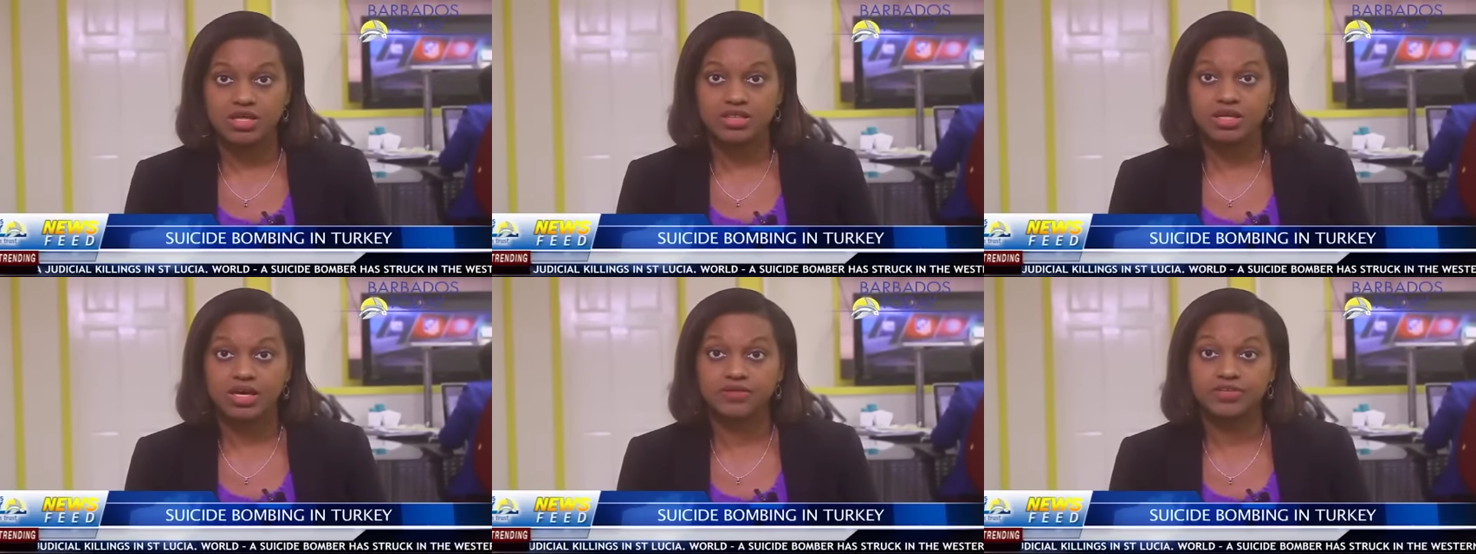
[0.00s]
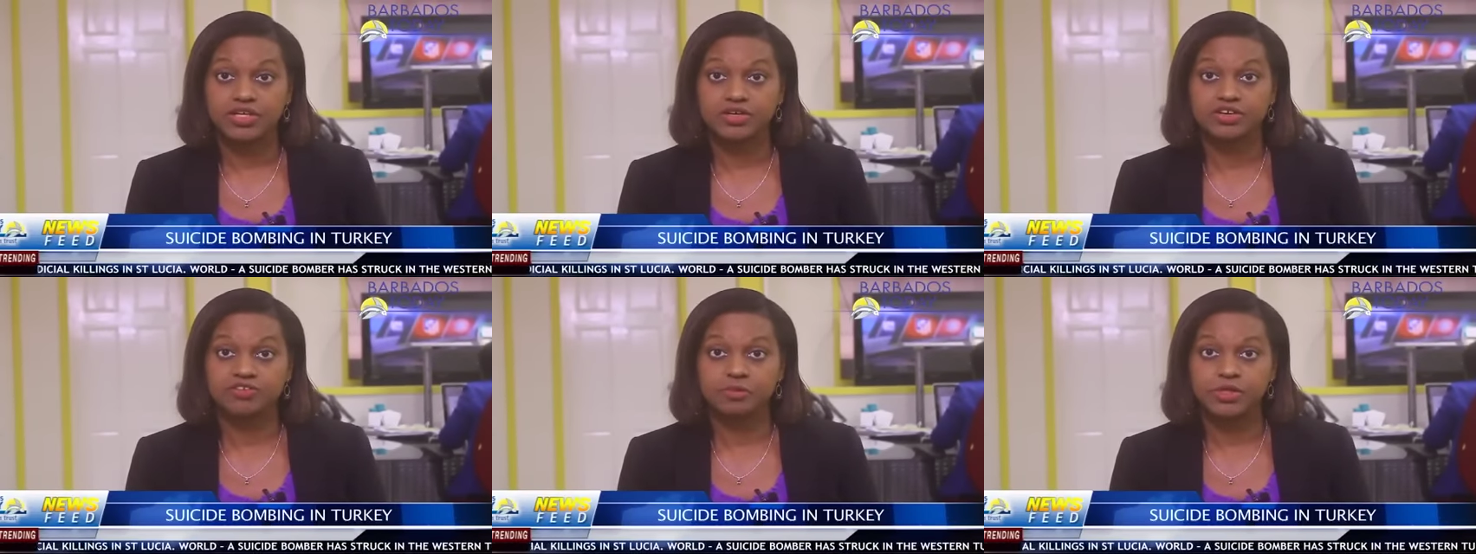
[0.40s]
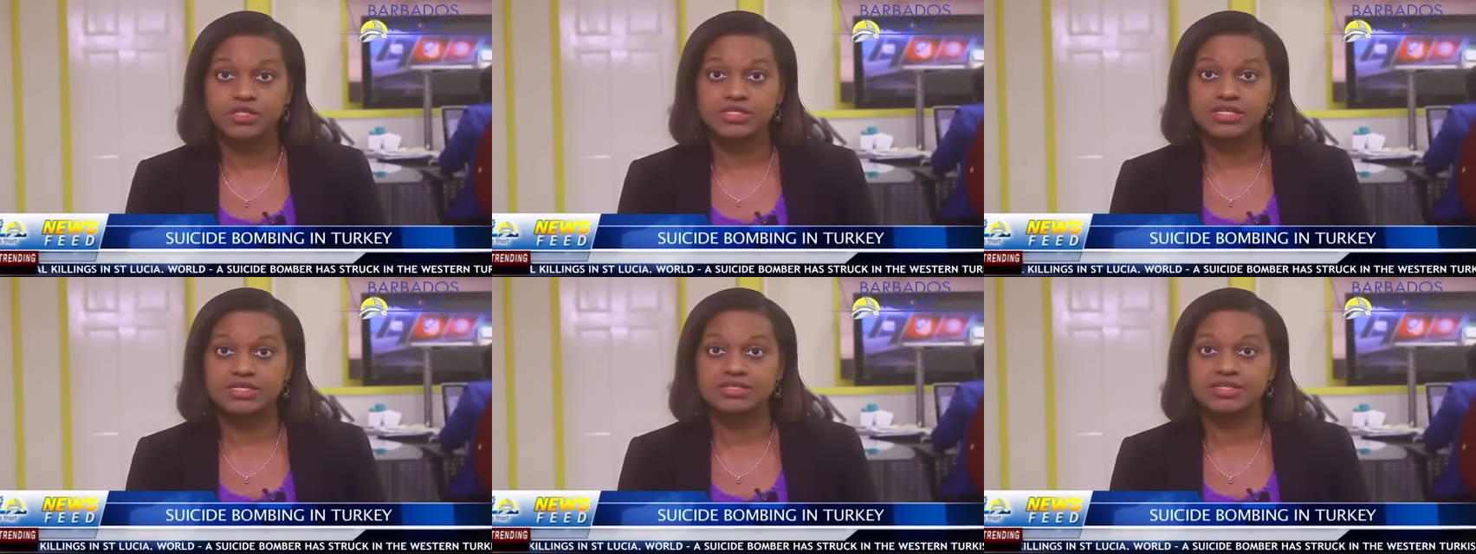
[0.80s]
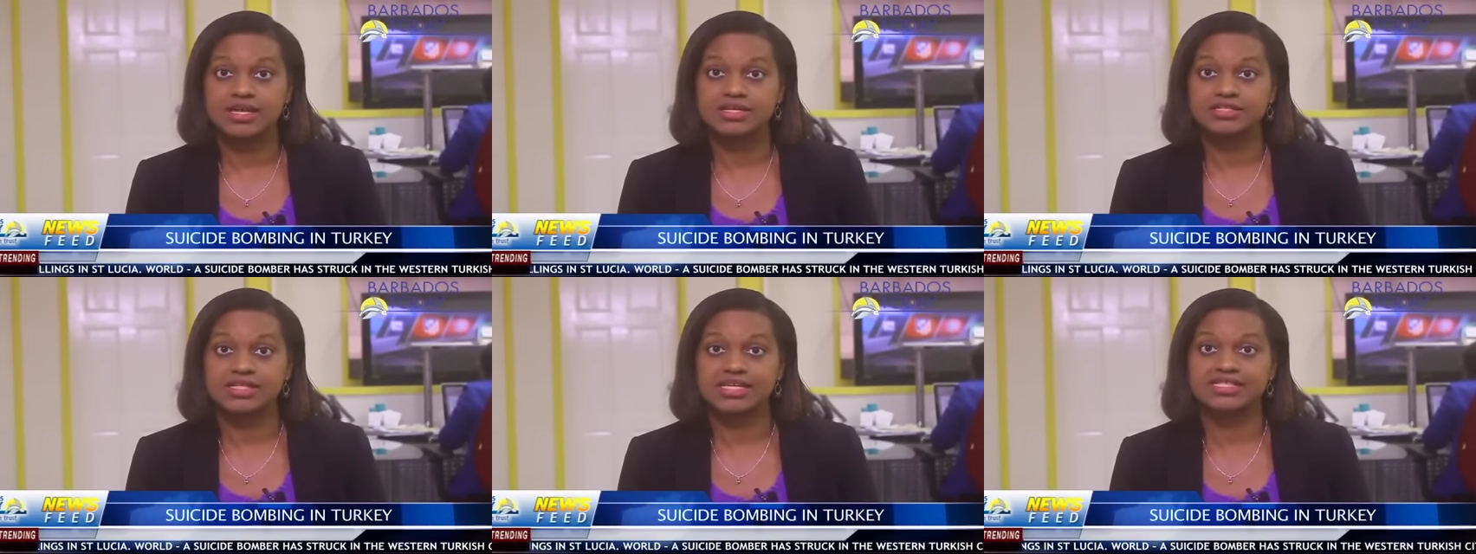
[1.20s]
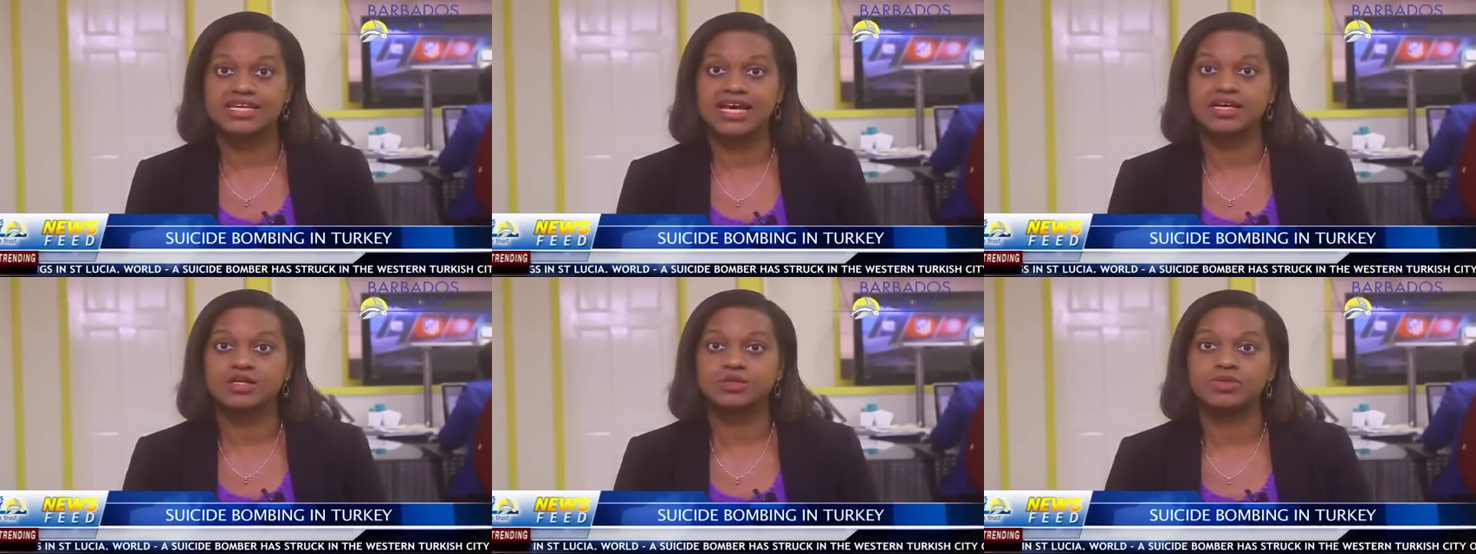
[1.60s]
The governor of Bursa says the
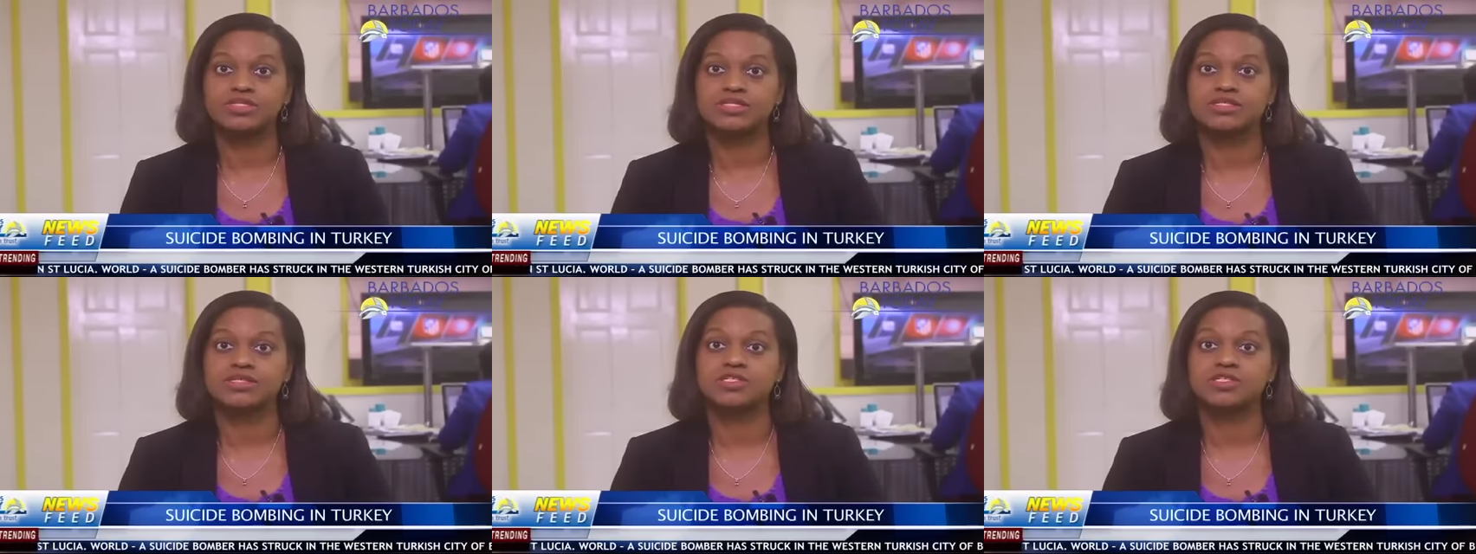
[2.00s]
attacker was a